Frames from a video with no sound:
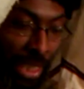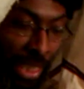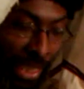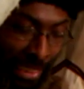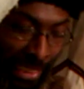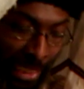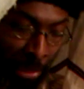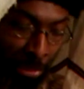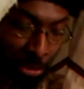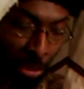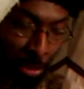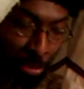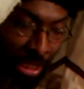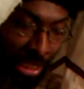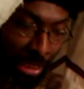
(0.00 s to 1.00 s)
It seems
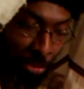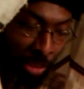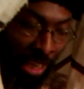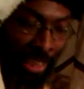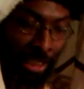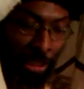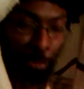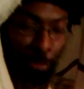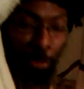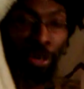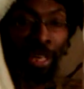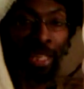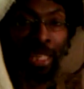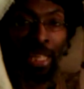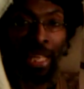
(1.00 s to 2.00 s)
from this vantage
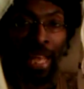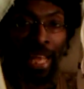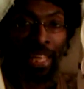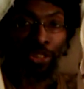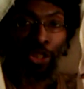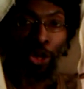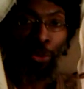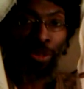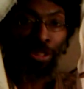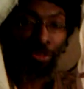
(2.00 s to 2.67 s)
point as though it's